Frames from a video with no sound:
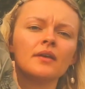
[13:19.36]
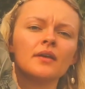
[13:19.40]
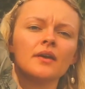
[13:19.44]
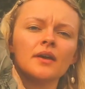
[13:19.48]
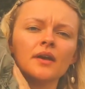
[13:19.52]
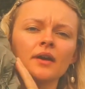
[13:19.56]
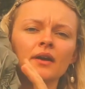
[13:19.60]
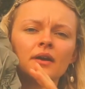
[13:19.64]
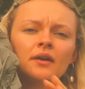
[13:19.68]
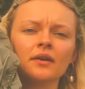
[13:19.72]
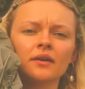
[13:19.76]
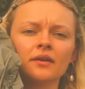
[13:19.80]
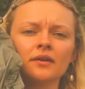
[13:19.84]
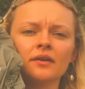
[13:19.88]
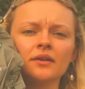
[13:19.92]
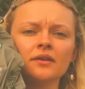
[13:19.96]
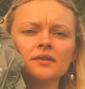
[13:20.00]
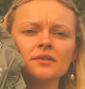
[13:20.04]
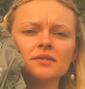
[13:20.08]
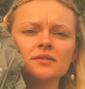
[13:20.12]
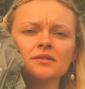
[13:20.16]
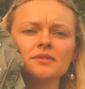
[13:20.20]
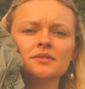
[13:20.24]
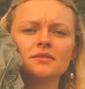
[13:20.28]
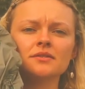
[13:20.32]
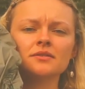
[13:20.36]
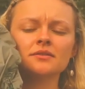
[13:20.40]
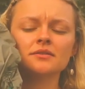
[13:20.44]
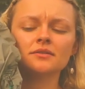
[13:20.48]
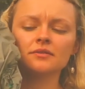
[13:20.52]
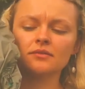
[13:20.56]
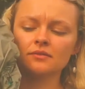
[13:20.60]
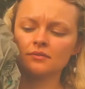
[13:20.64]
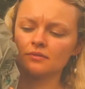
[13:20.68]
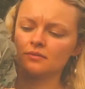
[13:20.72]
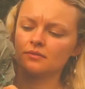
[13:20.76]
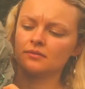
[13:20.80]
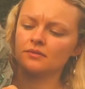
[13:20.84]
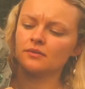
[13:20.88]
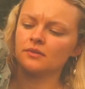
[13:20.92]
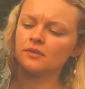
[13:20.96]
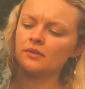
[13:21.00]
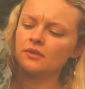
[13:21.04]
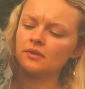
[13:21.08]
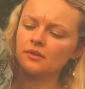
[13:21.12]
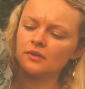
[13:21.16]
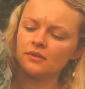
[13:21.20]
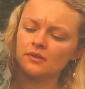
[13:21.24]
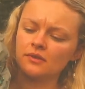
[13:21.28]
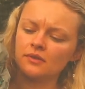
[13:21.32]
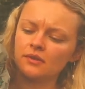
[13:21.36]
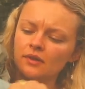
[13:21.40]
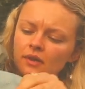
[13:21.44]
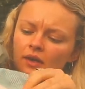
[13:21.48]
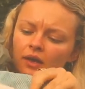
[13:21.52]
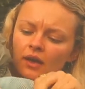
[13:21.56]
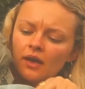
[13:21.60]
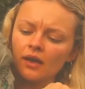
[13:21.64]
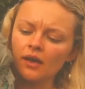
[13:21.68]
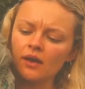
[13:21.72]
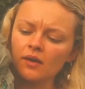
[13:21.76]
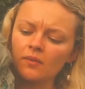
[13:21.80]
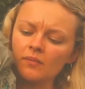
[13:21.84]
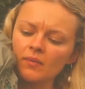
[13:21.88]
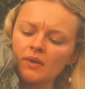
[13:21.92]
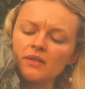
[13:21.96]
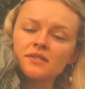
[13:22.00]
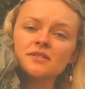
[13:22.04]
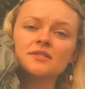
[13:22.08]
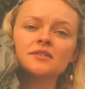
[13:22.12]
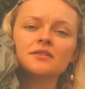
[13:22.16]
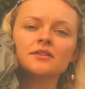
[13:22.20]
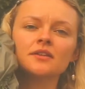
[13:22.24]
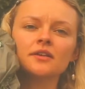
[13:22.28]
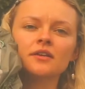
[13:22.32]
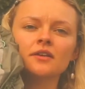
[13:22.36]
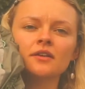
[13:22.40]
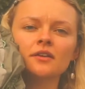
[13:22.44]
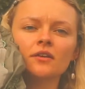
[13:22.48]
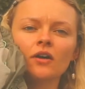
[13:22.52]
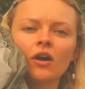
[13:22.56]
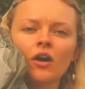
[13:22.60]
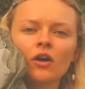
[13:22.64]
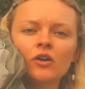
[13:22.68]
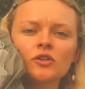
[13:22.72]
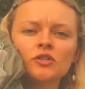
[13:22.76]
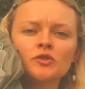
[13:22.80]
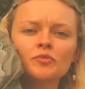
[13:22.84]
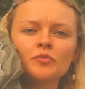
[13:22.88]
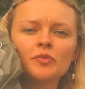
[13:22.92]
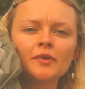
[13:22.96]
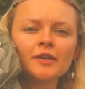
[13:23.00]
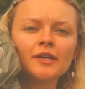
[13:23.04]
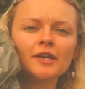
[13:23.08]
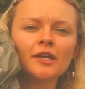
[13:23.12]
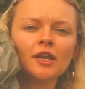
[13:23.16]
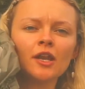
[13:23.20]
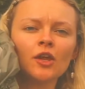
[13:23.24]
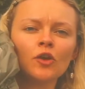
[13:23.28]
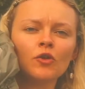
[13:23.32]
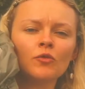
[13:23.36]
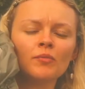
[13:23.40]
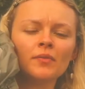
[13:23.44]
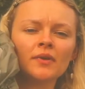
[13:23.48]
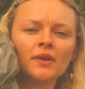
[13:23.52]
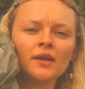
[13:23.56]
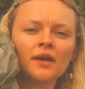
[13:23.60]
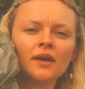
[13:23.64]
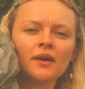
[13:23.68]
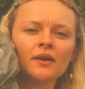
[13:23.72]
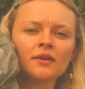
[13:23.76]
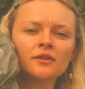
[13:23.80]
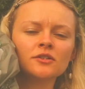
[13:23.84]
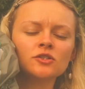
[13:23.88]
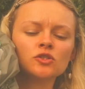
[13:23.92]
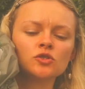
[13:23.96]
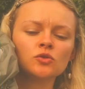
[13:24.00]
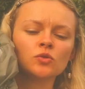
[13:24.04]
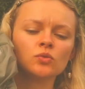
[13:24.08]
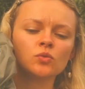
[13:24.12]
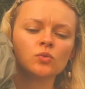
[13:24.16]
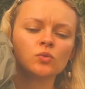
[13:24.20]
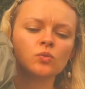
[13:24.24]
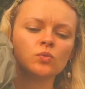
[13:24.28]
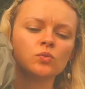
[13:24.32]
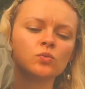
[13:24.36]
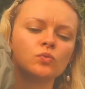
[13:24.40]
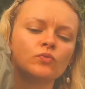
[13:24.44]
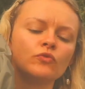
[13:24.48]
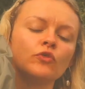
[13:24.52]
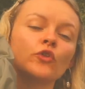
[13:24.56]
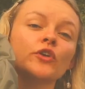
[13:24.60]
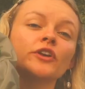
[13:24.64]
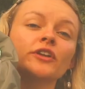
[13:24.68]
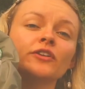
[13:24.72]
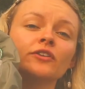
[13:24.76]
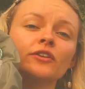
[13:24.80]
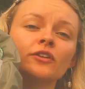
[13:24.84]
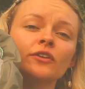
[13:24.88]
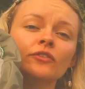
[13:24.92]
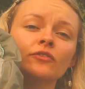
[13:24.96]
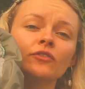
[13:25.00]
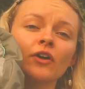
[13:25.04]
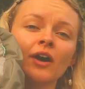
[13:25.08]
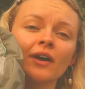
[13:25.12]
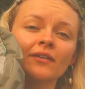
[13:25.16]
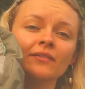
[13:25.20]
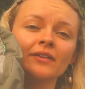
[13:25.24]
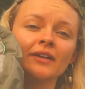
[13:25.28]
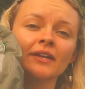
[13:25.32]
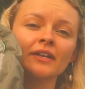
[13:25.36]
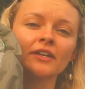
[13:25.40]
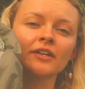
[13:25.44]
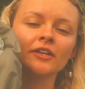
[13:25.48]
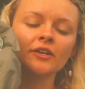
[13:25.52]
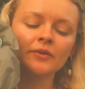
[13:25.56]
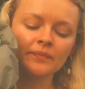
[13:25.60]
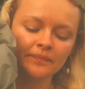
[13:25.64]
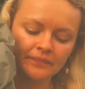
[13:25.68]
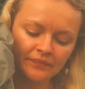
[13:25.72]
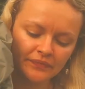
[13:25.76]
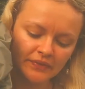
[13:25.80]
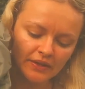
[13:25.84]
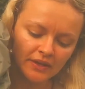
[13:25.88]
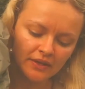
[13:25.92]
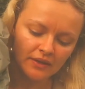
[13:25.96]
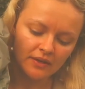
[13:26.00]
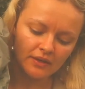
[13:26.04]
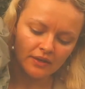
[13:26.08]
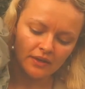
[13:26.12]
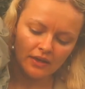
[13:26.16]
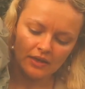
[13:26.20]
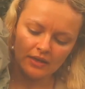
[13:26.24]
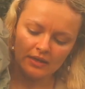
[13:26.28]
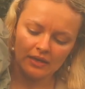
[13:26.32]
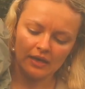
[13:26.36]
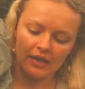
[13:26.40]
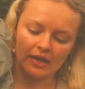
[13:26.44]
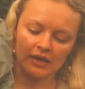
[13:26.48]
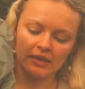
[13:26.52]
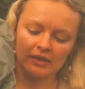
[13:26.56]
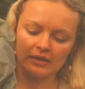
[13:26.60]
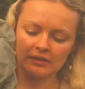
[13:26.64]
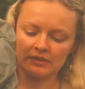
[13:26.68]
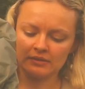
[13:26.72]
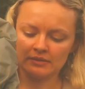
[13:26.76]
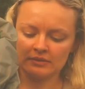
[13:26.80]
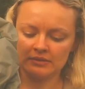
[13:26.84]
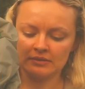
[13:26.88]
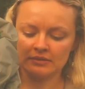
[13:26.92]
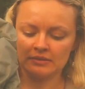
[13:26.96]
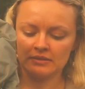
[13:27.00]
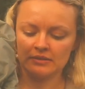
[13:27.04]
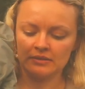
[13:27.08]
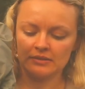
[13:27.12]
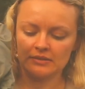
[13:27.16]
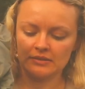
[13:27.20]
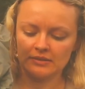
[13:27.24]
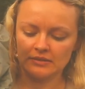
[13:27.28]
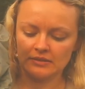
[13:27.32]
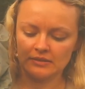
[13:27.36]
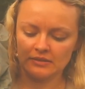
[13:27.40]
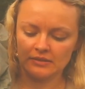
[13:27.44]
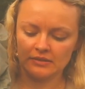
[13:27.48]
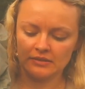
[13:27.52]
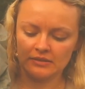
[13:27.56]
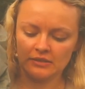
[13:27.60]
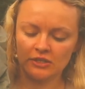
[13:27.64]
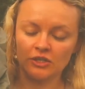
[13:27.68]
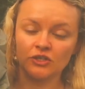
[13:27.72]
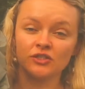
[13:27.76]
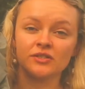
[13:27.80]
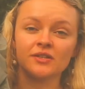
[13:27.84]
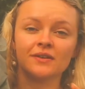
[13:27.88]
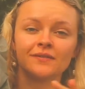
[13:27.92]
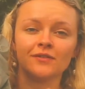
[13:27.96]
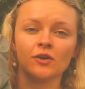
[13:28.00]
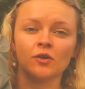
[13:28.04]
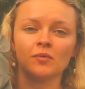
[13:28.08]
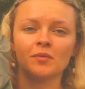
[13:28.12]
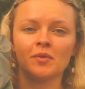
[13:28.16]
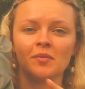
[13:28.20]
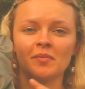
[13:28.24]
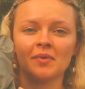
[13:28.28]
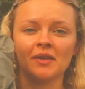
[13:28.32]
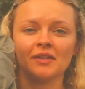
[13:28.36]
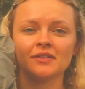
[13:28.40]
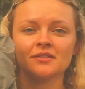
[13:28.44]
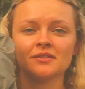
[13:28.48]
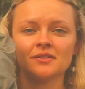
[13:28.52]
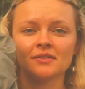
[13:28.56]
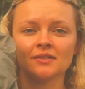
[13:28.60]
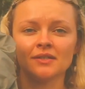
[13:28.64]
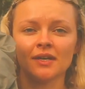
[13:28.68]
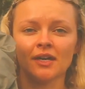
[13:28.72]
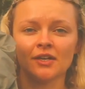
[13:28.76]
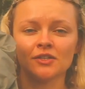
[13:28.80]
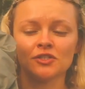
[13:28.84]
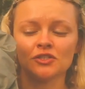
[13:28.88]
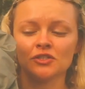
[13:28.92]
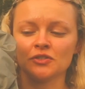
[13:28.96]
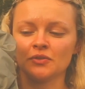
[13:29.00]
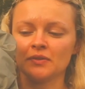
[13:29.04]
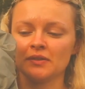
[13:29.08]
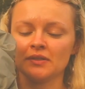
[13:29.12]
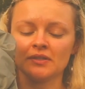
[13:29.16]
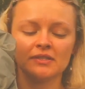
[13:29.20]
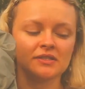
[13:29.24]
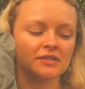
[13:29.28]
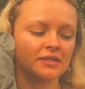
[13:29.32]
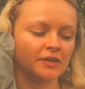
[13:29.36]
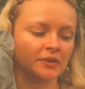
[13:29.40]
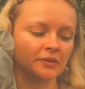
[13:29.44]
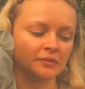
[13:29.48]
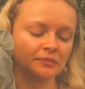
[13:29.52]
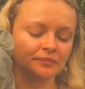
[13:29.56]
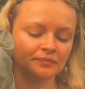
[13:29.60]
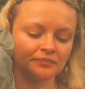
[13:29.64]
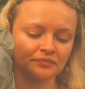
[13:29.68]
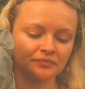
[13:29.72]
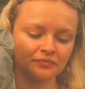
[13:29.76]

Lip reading: Here it is. It's the Osprey Lumina 45 litre, and I just have all my bits attached to it. So